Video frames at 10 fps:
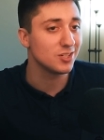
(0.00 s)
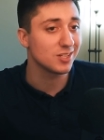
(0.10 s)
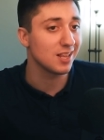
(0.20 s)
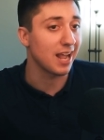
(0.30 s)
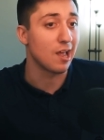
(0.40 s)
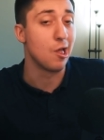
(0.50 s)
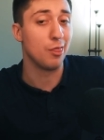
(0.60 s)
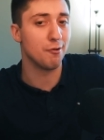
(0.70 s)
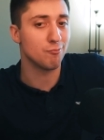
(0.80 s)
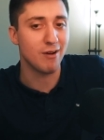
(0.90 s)
just like
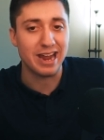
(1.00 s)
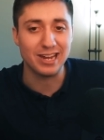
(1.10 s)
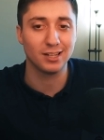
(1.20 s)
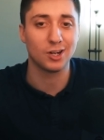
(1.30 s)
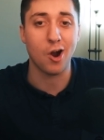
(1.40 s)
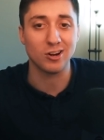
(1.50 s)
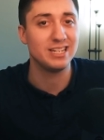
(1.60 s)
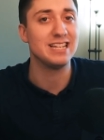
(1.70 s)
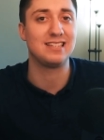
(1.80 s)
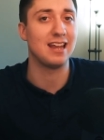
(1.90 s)
the regular
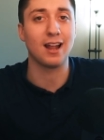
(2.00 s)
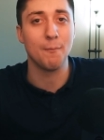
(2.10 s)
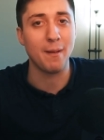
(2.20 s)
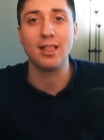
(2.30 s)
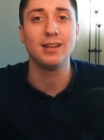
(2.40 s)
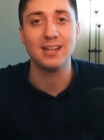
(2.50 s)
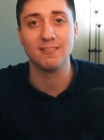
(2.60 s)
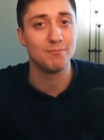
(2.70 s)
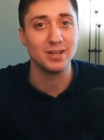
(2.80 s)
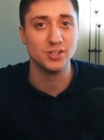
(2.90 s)
artistic ability
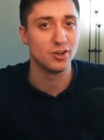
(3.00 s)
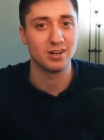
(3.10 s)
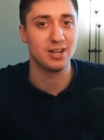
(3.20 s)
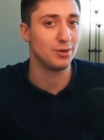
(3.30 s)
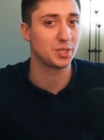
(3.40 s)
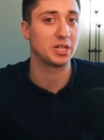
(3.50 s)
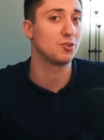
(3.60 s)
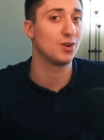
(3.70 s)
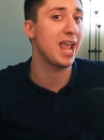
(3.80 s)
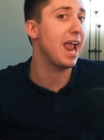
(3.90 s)
of Midjourney, which can
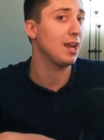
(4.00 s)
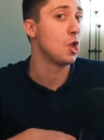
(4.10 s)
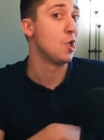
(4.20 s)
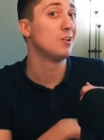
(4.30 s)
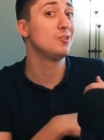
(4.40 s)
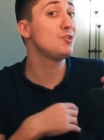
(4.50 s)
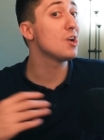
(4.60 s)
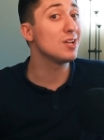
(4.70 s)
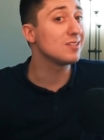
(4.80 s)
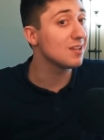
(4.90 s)
create
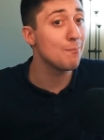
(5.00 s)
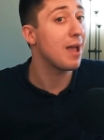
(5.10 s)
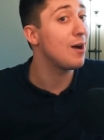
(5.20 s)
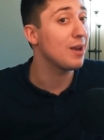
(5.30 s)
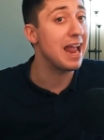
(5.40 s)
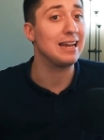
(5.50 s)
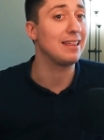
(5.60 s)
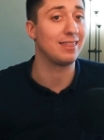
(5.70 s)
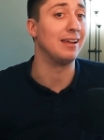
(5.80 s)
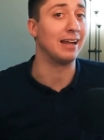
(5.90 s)
just about
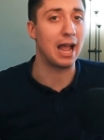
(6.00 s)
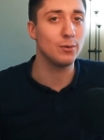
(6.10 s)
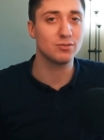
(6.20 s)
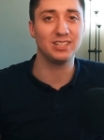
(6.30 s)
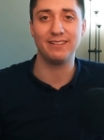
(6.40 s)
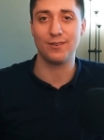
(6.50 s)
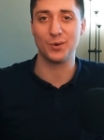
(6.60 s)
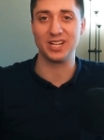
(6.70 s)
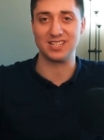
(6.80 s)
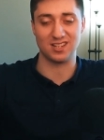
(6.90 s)
anything. I was really
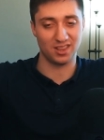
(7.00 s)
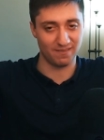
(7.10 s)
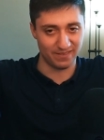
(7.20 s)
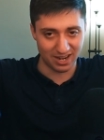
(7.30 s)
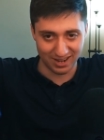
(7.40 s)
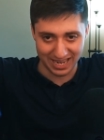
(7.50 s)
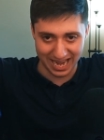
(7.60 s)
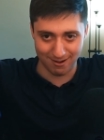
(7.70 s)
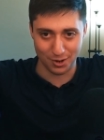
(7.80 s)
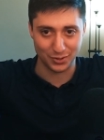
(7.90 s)
focused on the very
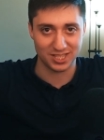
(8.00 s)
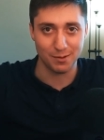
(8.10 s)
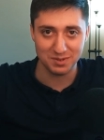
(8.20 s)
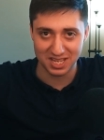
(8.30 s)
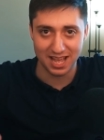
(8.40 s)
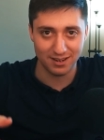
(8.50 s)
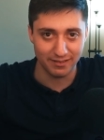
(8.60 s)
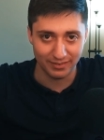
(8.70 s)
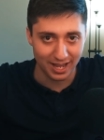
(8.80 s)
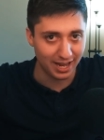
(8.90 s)
narrow subset
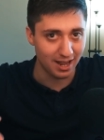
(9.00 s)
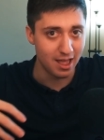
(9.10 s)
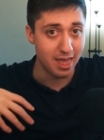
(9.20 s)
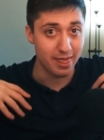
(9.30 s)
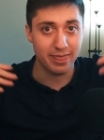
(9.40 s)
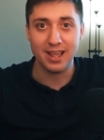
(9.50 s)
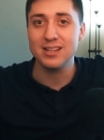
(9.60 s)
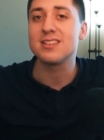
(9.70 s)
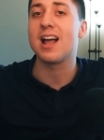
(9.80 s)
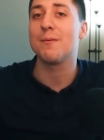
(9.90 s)
of like
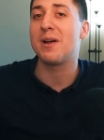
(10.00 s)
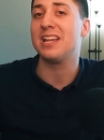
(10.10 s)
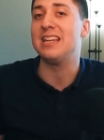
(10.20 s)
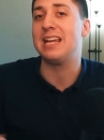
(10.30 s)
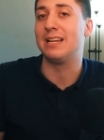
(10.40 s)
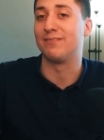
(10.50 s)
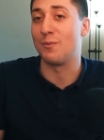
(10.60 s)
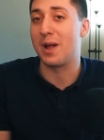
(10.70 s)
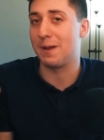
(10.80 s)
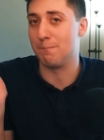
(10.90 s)
things I might need for
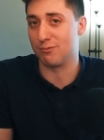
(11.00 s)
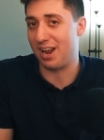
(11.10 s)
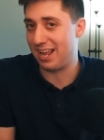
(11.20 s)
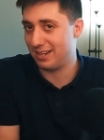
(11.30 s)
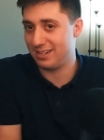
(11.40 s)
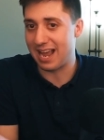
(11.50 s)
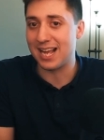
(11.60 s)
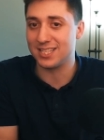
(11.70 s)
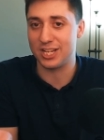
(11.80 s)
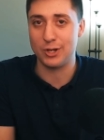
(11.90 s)
my brand
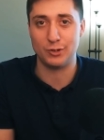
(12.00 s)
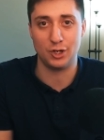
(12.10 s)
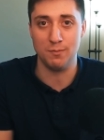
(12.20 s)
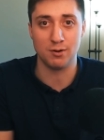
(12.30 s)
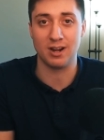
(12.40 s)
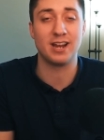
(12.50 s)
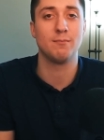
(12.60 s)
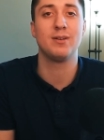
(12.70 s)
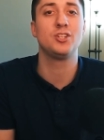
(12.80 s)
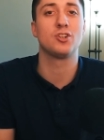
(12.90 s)
as a YouTuber,
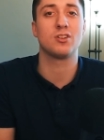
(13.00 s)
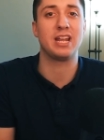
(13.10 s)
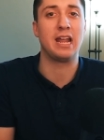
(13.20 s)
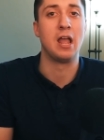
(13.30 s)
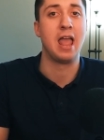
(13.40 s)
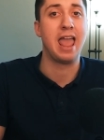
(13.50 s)
and Midjourney